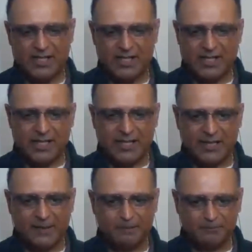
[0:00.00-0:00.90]

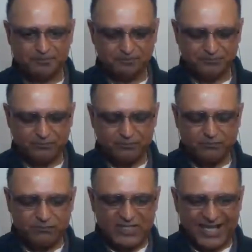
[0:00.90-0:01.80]

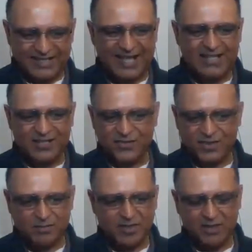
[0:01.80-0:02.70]
And that's just
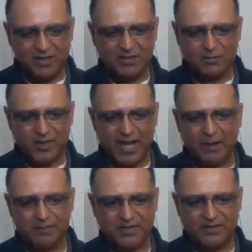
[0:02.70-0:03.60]
because what happens
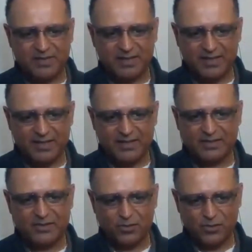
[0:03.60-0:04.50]
is your
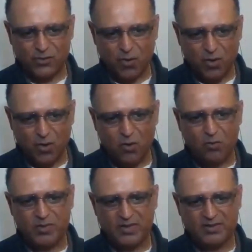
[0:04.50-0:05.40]
jaw opens, the
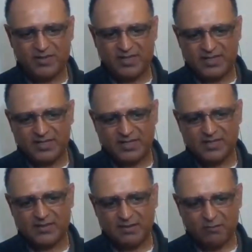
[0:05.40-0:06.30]
disc
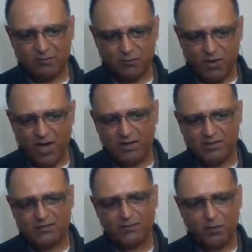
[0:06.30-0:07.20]
rides
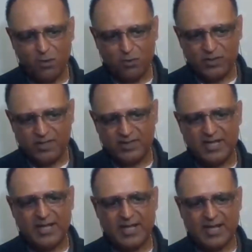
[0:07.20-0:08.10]
forward and
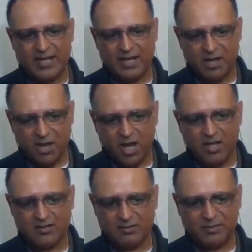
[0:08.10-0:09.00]
locks the
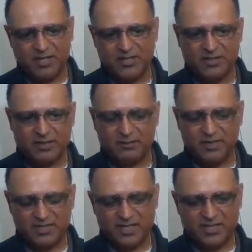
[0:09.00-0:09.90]
patient in position.
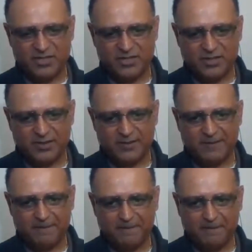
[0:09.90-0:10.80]

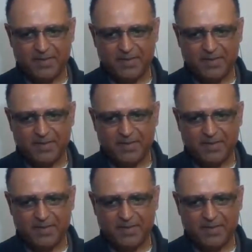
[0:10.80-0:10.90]
Another